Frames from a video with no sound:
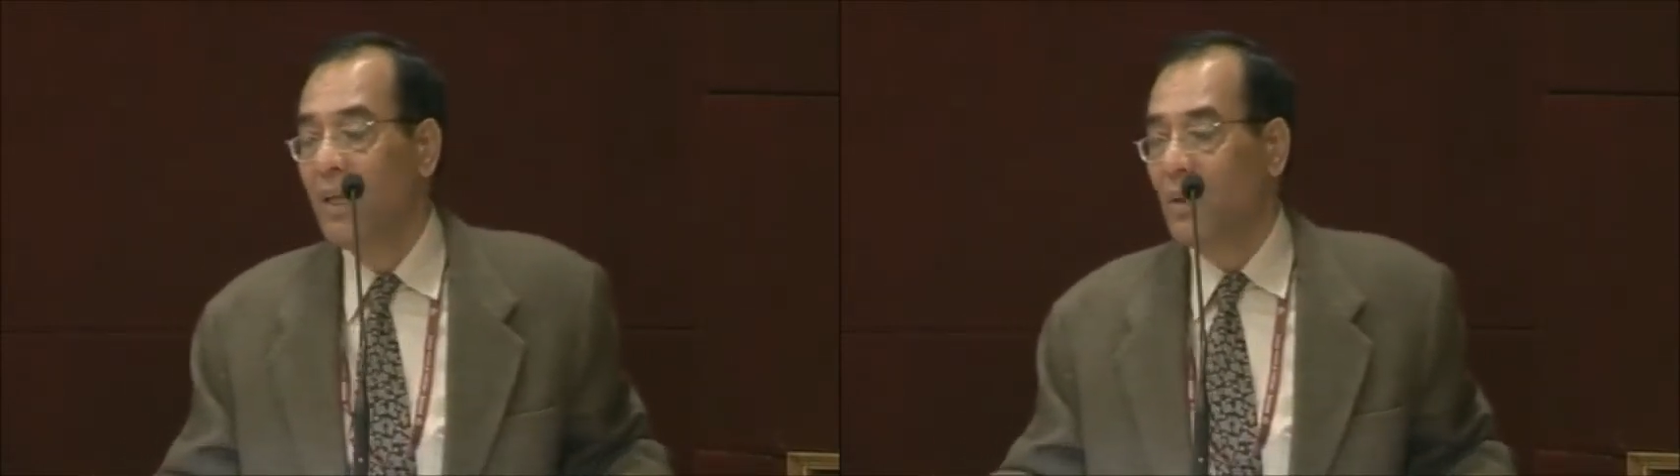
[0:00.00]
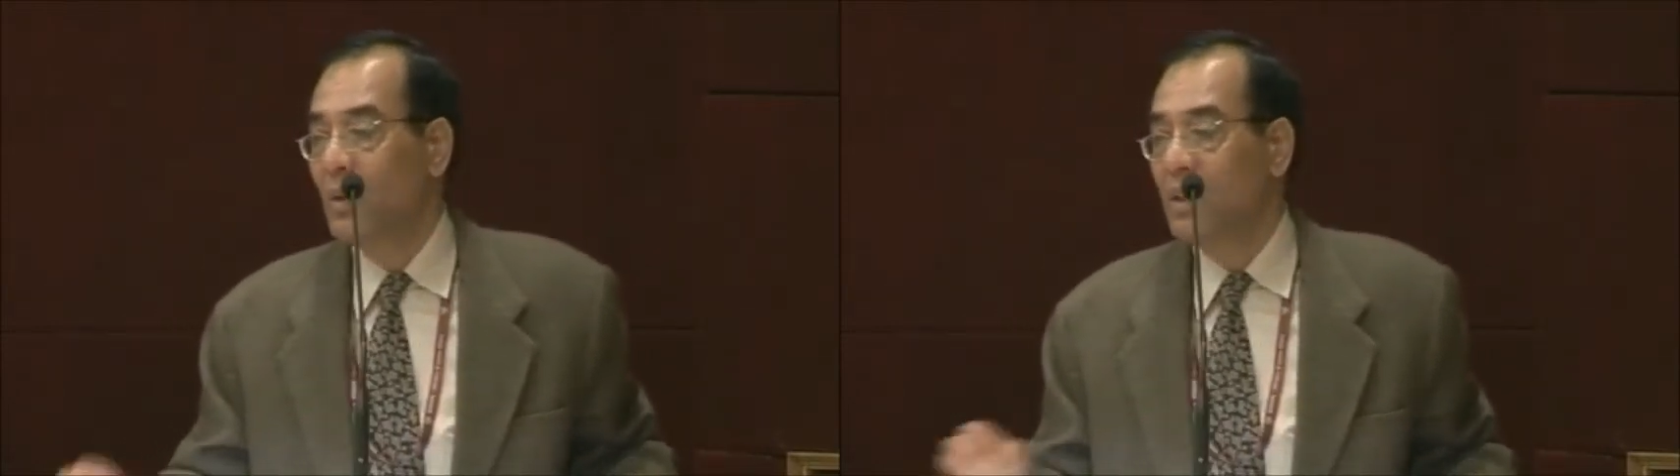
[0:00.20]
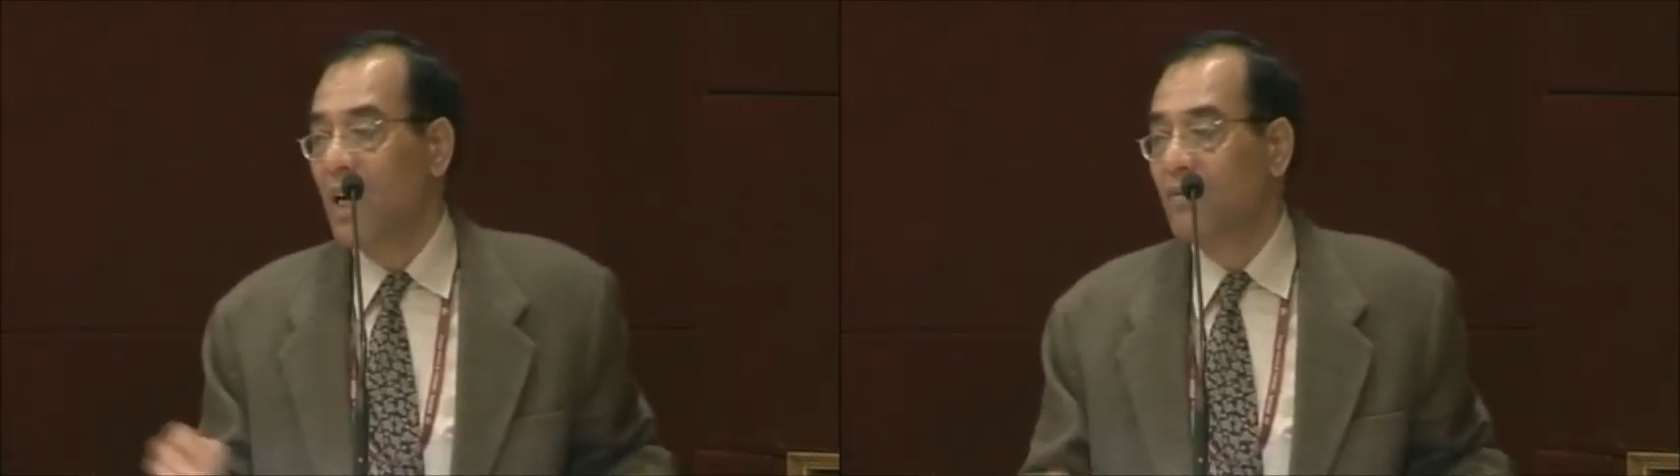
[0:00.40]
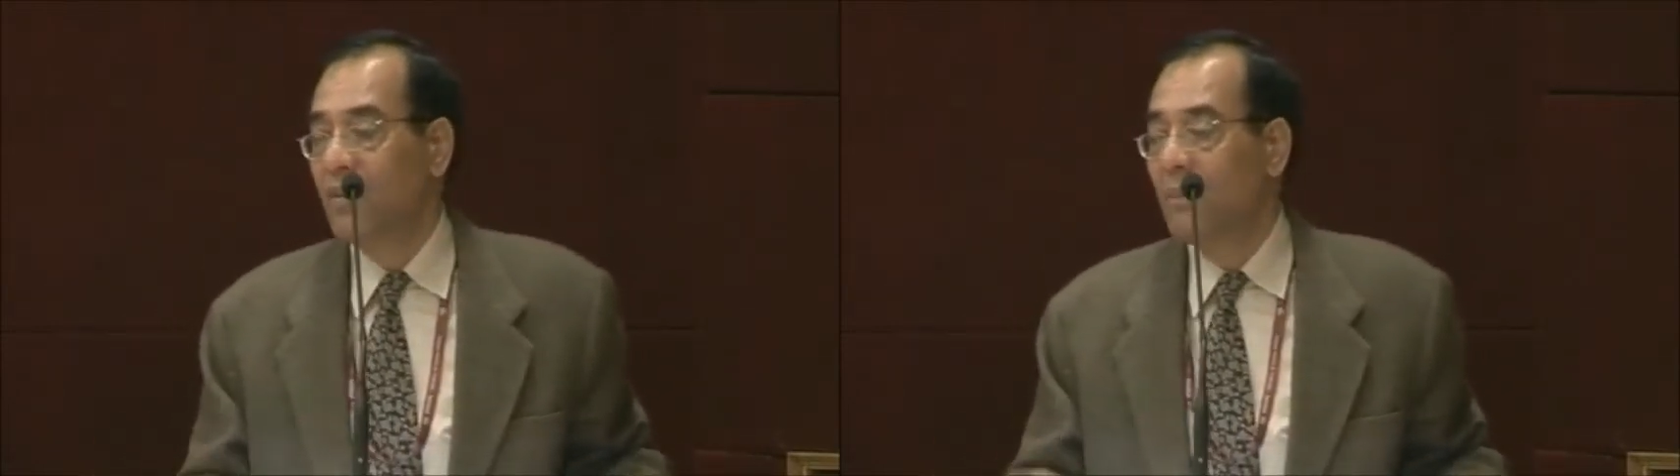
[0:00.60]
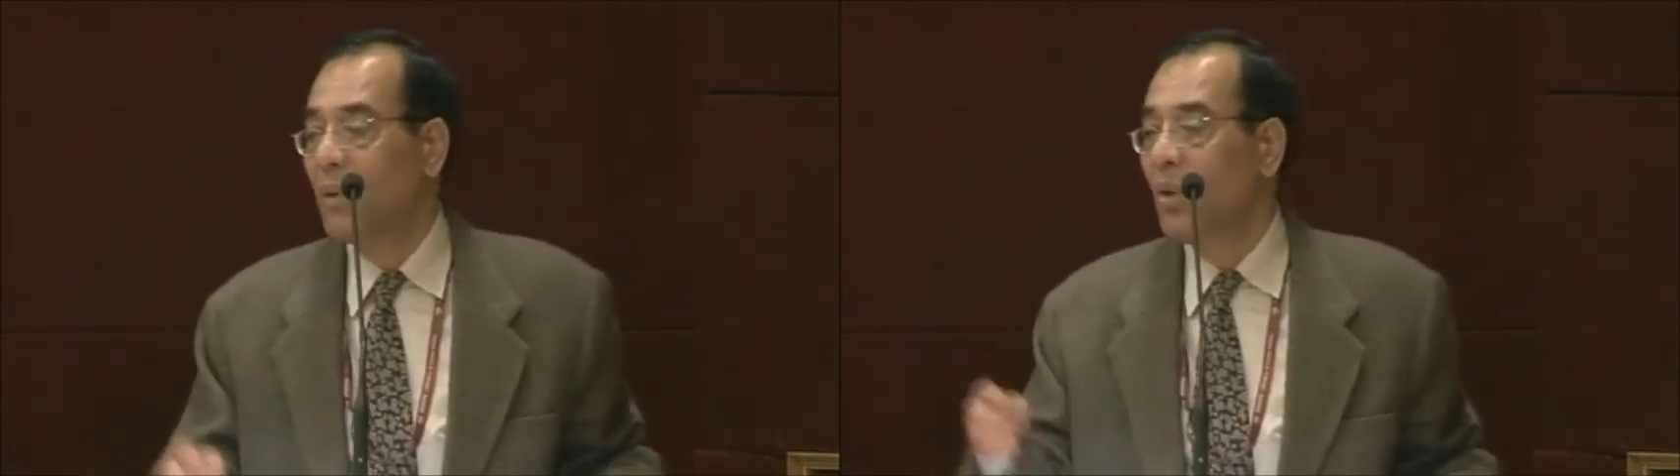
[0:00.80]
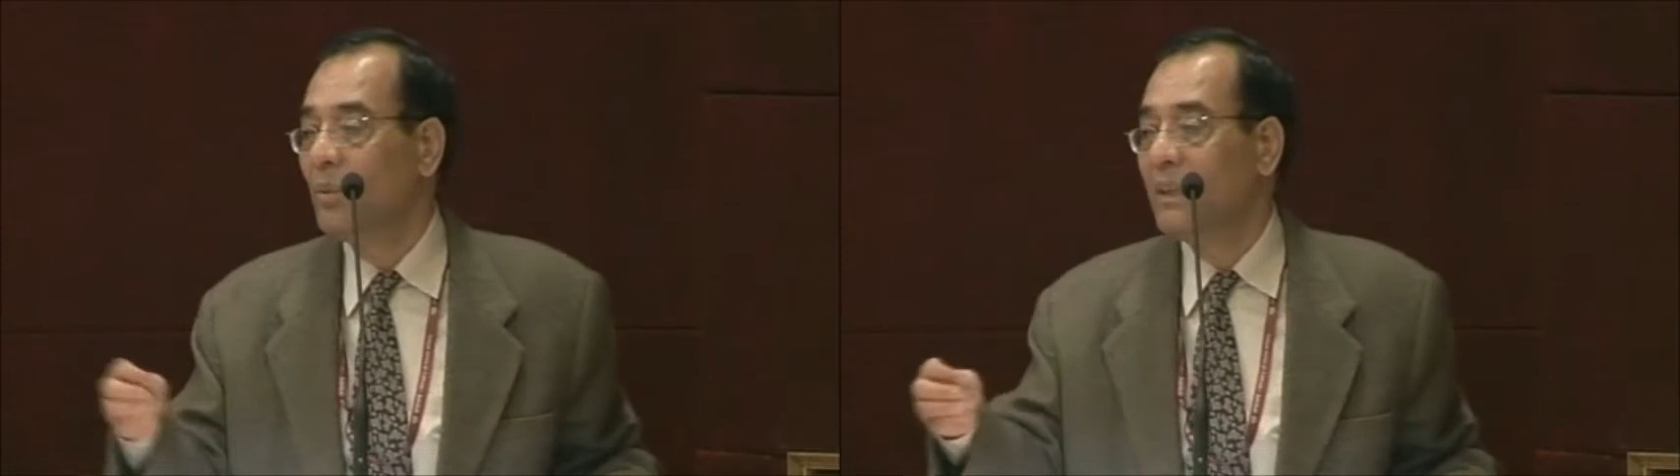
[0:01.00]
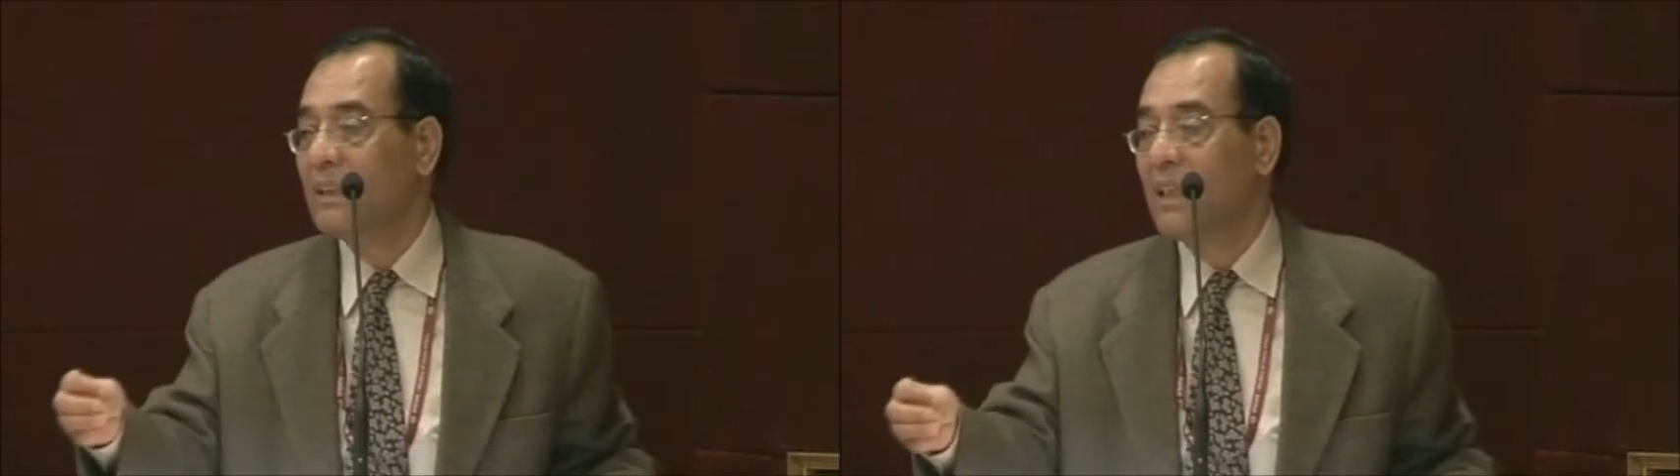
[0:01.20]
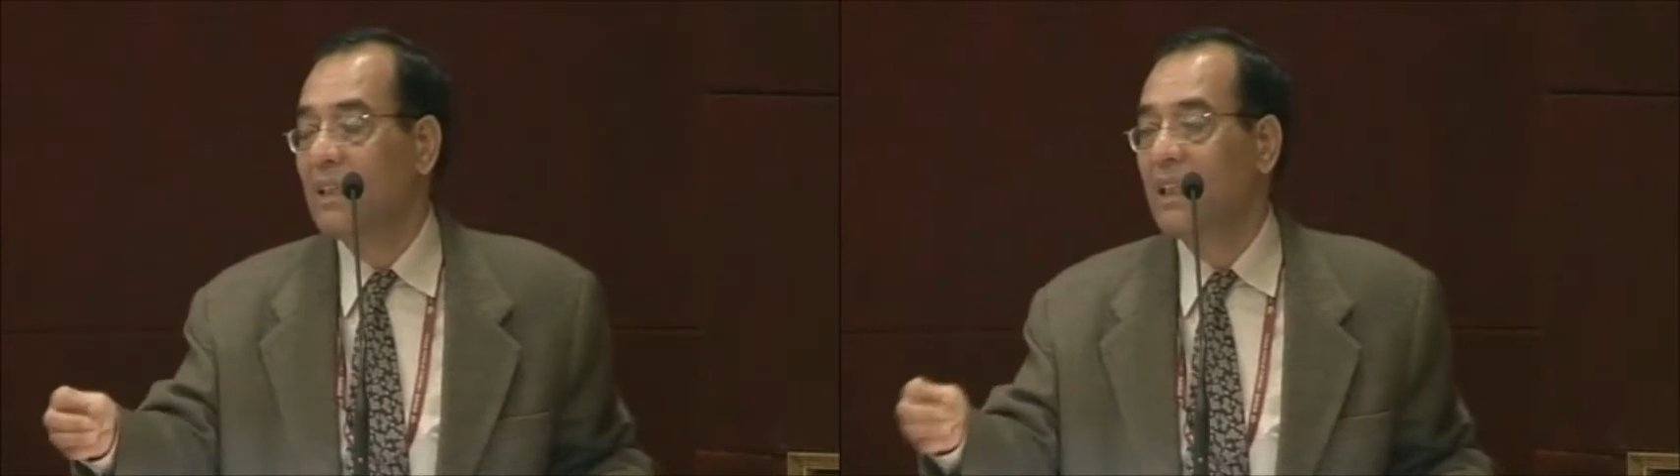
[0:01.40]
You start from home, they
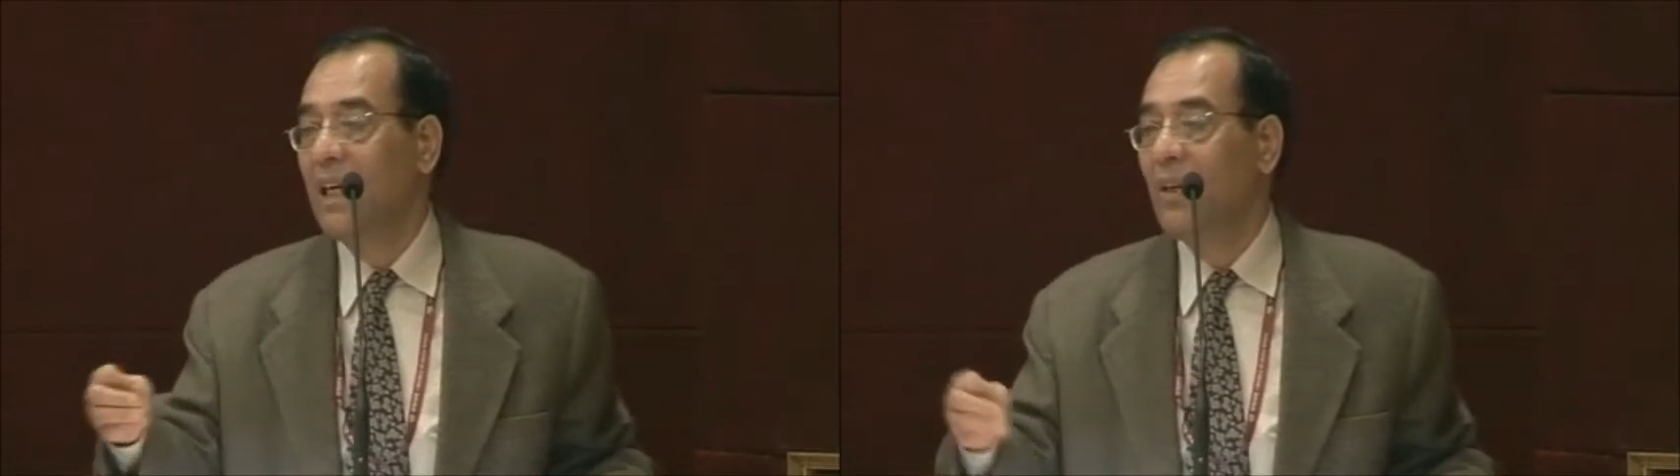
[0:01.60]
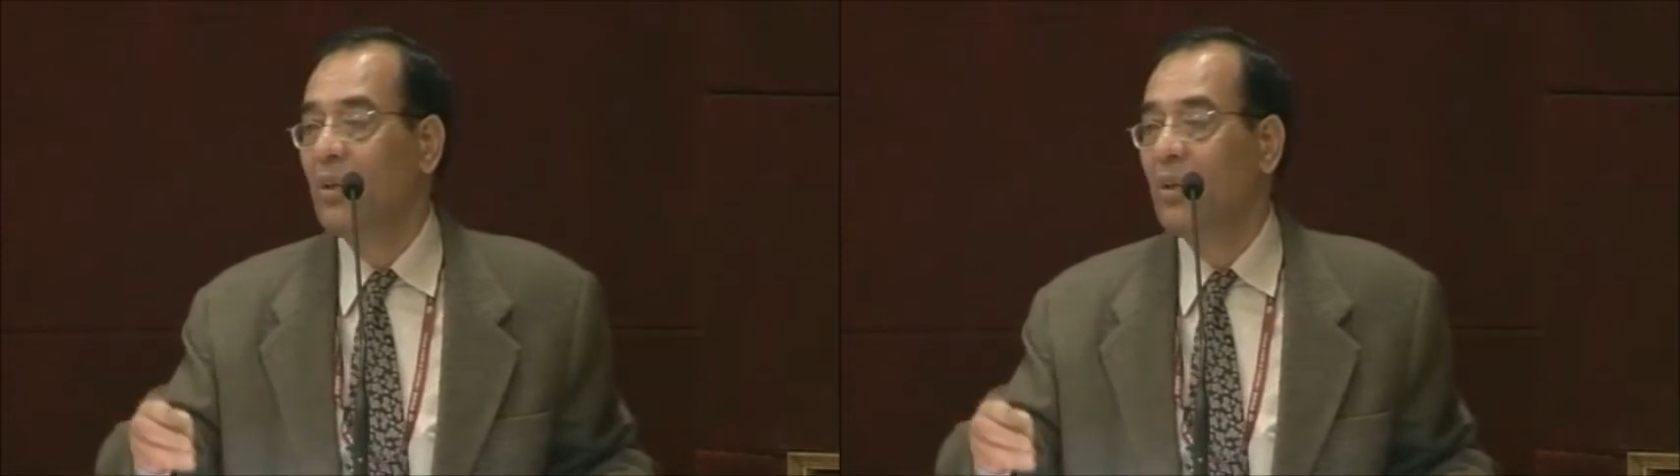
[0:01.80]
start telling